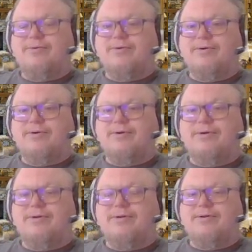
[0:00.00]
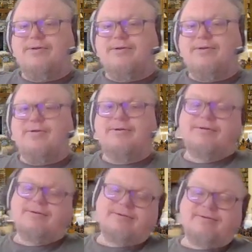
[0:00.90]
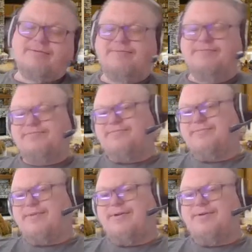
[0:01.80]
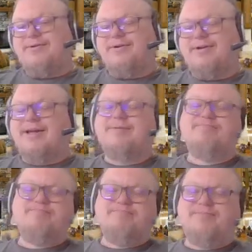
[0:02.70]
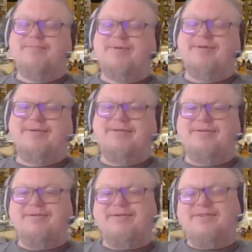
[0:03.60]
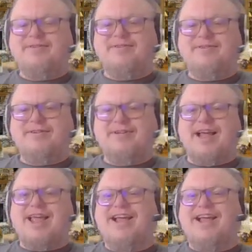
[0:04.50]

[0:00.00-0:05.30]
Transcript: (silent)